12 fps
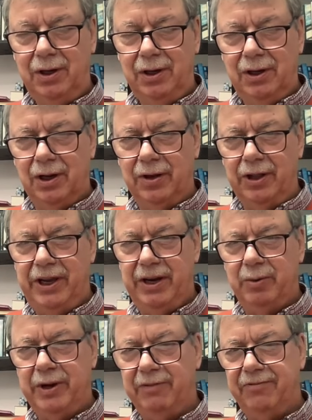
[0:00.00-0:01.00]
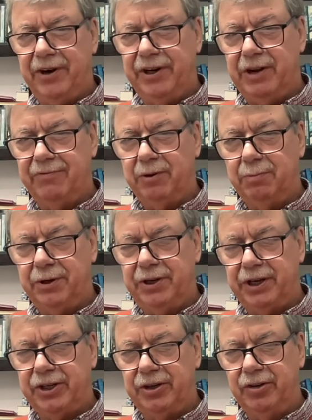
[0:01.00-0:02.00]
And here we have very definite
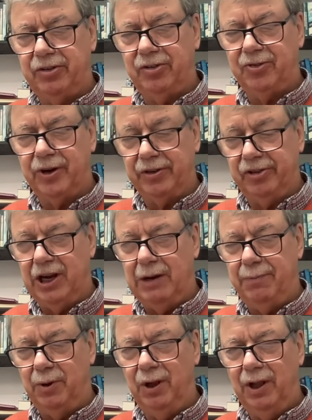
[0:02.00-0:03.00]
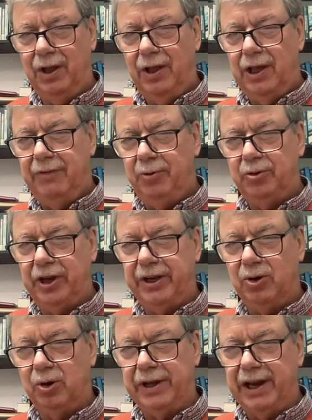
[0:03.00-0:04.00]
predictions. For example, if you take
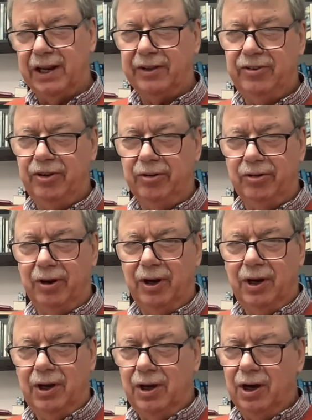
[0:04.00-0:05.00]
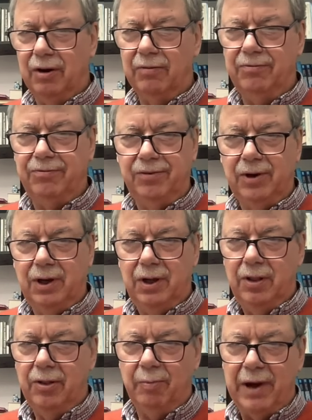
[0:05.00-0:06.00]
all galaxies of
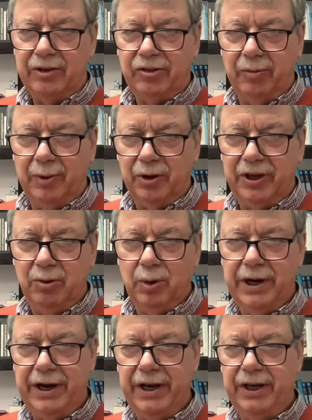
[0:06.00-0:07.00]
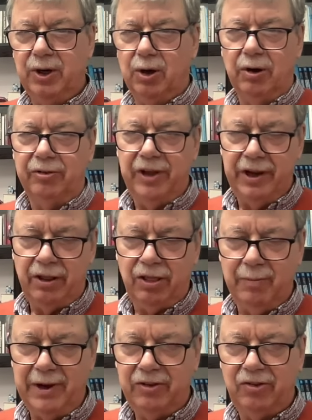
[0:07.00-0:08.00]
the mass of the Milky Way, or a tenth the
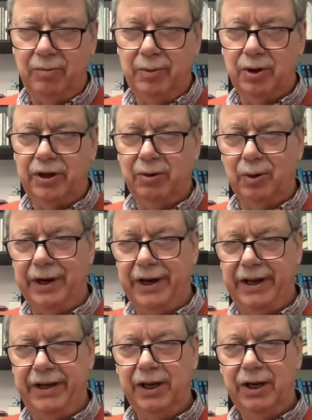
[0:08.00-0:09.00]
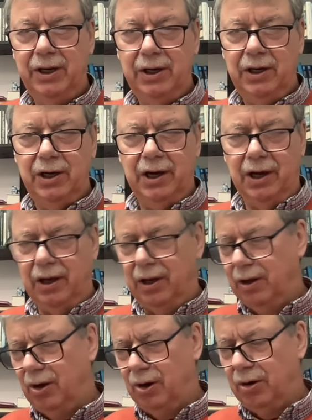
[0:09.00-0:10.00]
mass of the Milky Way, uh,
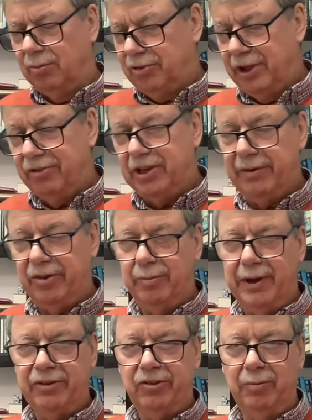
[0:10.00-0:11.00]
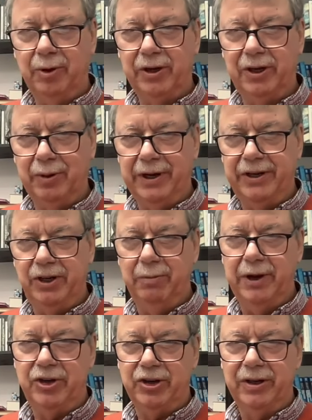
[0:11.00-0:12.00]
or ten times the mass of the Milky Way, and you
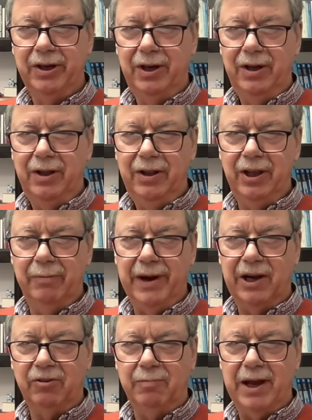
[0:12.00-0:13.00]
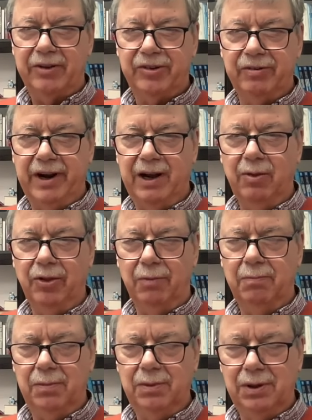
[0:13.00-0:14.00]
measure the amount of mass around
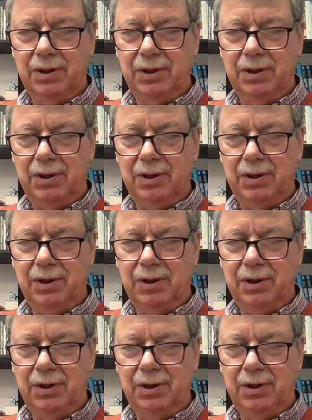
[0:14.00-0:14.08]
them,